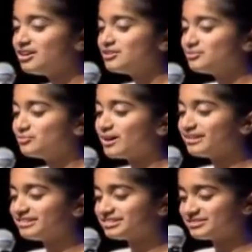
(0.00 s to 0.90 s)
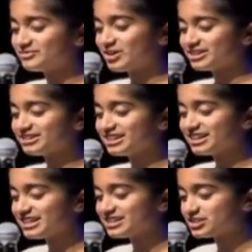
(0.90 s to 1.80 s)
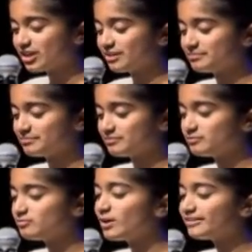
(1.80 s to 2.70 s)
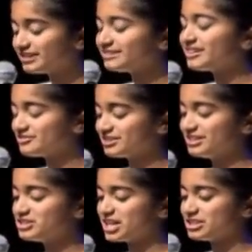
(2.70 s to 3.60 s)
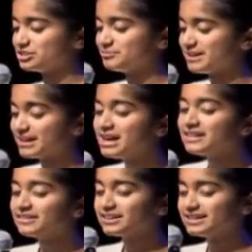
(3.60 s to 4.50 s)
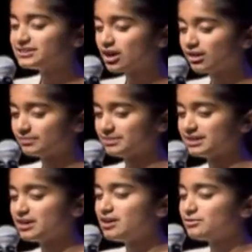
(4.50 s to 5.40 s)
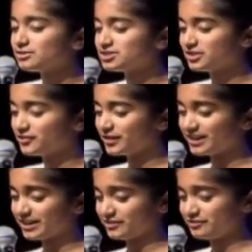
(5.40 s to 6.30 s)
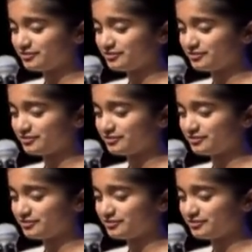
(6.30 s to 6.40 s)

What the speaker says: One thing that really changed me, that he taught me, was to forgive.